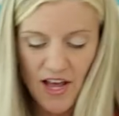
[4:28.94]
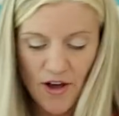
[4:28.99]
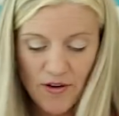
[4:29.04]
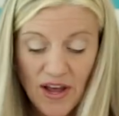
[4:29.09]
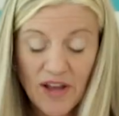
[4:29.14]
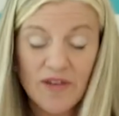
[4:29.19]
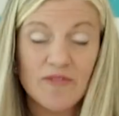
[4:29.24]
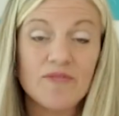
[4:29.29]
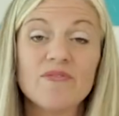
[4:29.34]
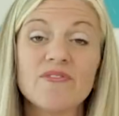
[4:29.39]

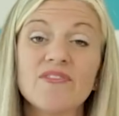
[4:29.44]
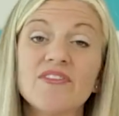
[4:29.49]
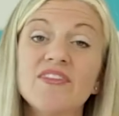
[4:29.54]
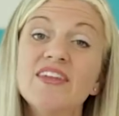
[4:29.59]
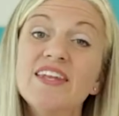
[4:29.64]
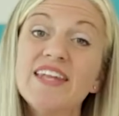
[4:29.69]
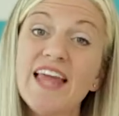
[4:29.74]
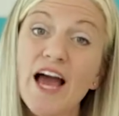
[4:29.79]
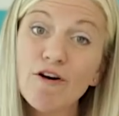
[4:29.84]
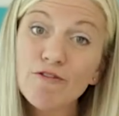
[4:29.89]
Okay,
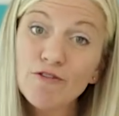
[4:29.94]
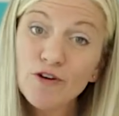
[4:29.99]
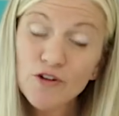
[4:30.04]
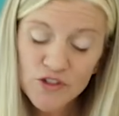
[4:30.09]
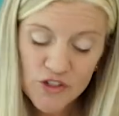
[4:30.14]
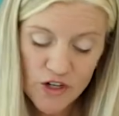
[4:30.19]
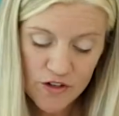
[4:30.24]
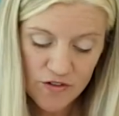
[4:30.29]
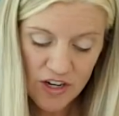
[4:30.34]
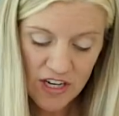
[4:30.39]
now
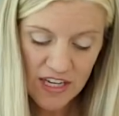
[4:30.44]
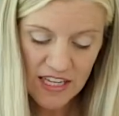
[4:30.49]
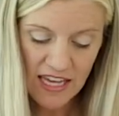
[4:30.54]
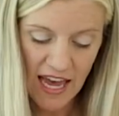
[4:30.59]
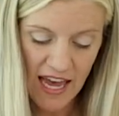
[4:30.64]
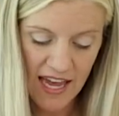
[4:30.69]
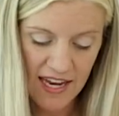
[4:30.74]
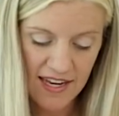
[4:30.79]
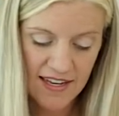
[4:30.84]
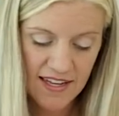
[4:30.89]
fold it over
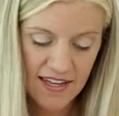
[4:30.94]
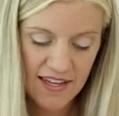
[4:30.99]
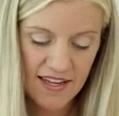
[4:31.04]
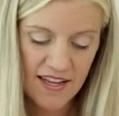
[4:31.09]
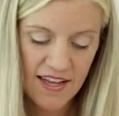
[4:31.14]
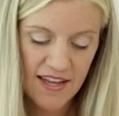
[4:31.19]
again,